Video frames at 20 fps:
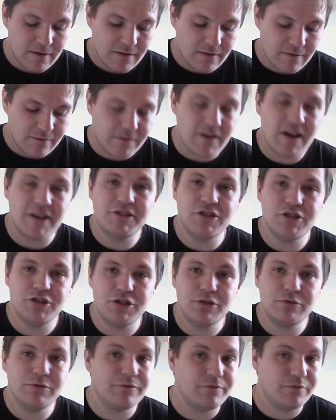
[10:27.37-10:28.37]
Fight and
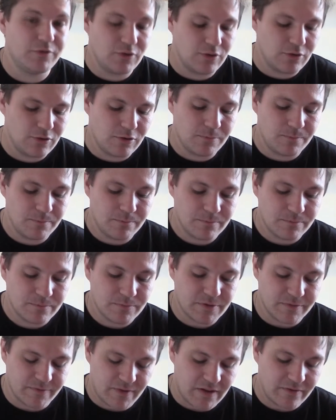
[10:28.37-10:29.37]
shoot of 4,
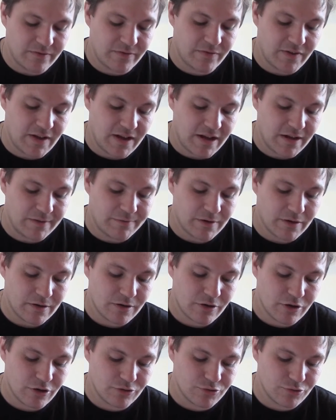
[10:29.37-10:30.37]
survival 5,
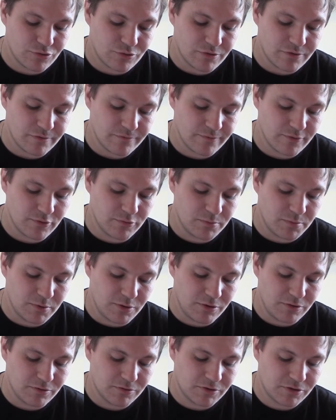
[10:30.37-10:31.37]
construct,
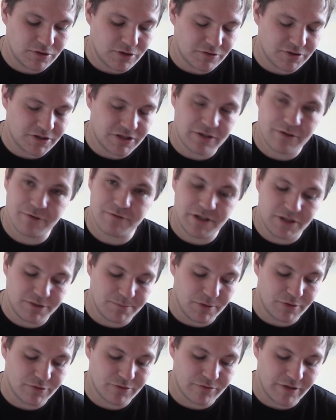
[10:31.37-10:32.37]
vulnerable, toxic 3
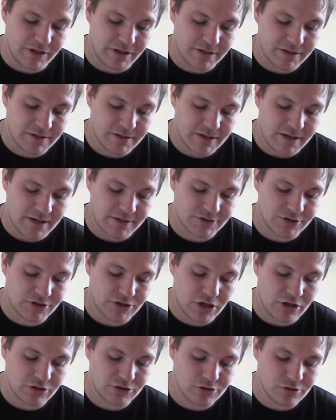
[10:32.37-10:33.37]
smokescreen. It has
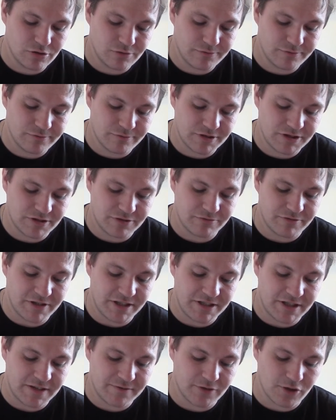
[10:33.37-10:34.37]
charge glove, which is
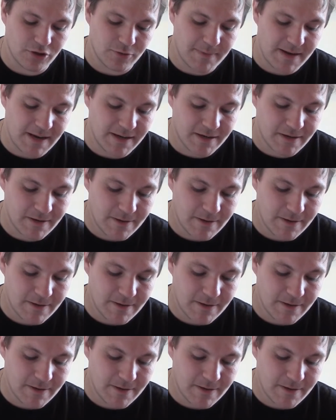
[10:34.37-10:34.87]
range F knockback.